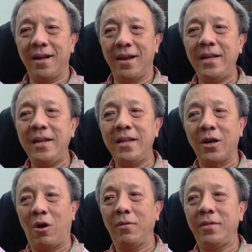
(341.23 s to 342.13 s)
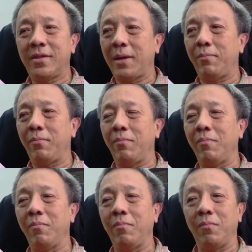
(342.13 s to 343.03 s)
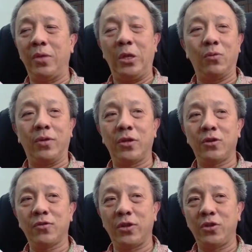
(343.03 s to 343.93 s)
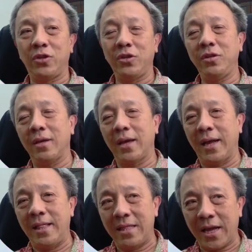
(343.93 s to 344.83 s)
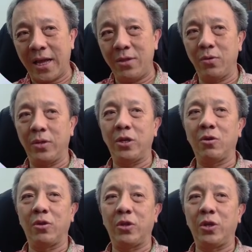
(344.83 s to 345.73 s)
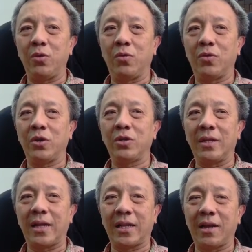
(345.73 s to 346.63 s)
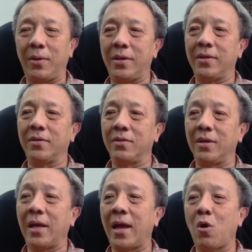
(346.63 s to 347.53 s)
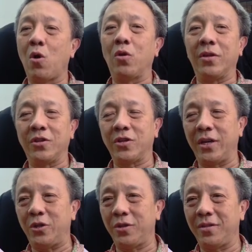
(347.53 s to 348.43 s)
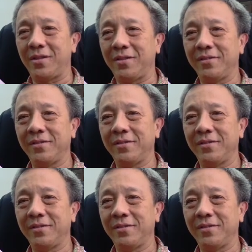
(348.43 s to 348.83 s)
link the concept into a search strategy, and then only you continue to search the databases or the search engines.